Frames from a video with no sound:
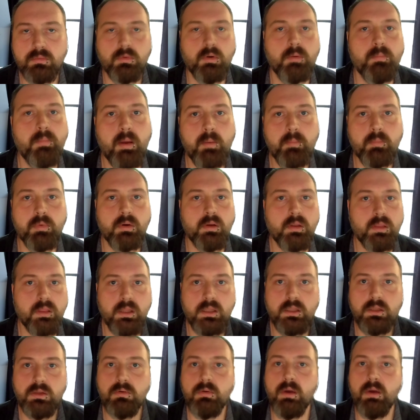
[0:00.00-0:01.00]
remember
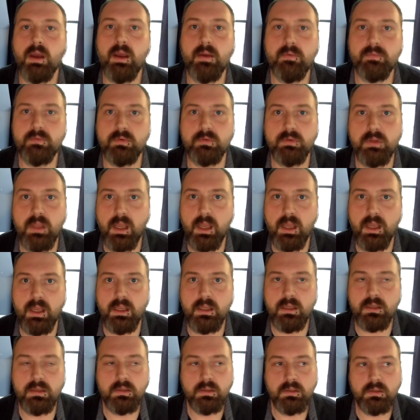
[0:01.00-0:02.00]
that you have to
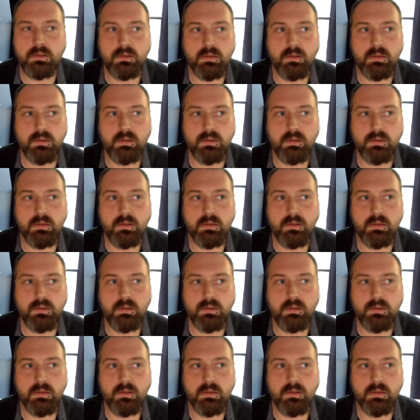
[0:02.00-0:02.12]
die,